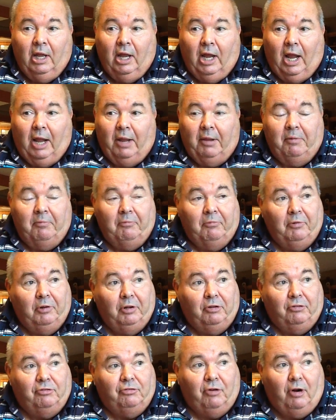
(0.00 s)
I am
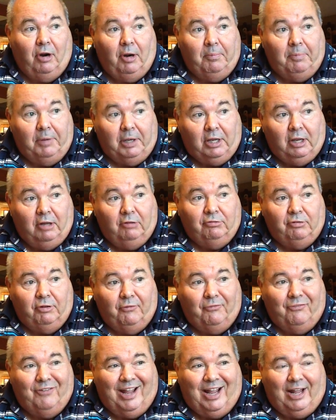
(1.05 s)
really sorry because of
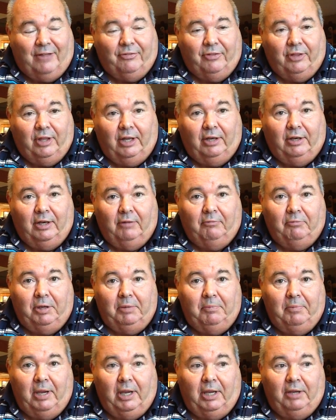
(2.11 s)
the fact that
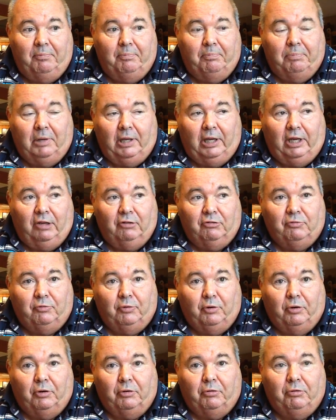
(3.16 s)
we made plans
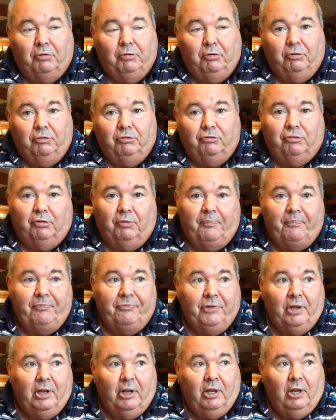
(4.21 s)
for a cruise
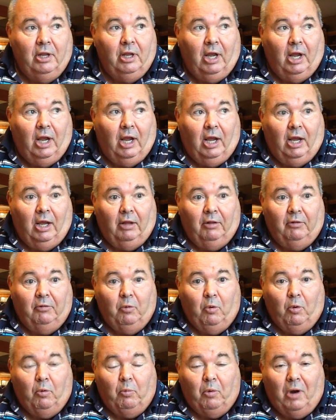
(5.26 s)
a
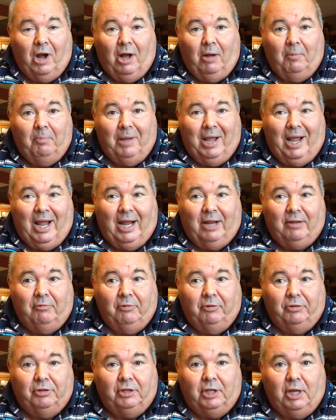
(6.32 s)
while back
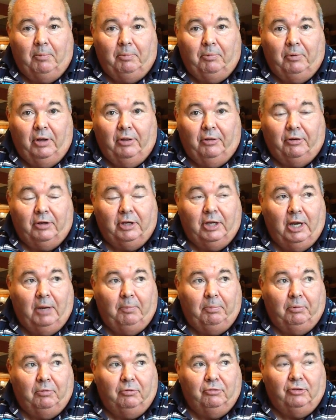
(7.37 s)
with a couple other
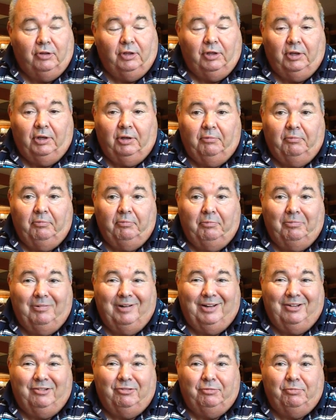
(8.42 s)
couples, and
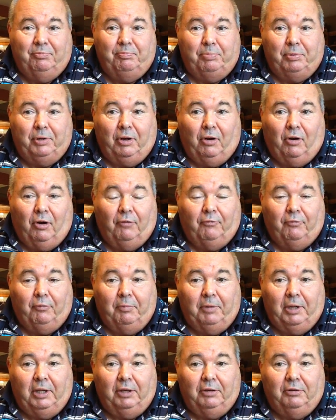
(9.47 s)
it's pretty hard for
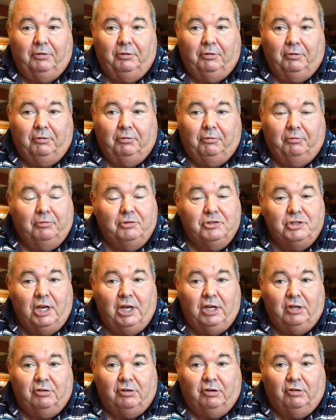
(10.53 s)
me to
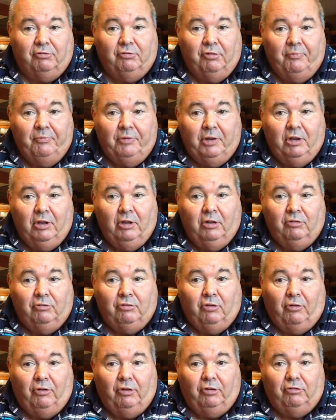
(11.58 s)
change this.
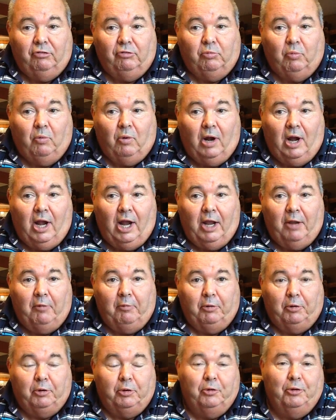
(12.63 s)
So this is why
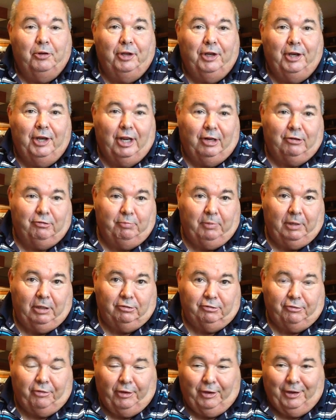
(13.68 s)
we're doing the next
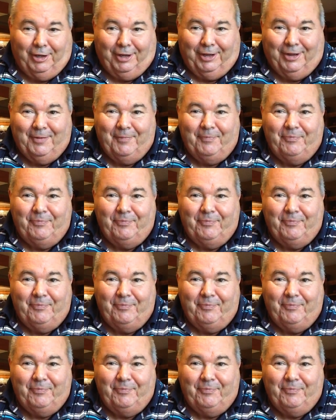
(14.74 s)
best thing.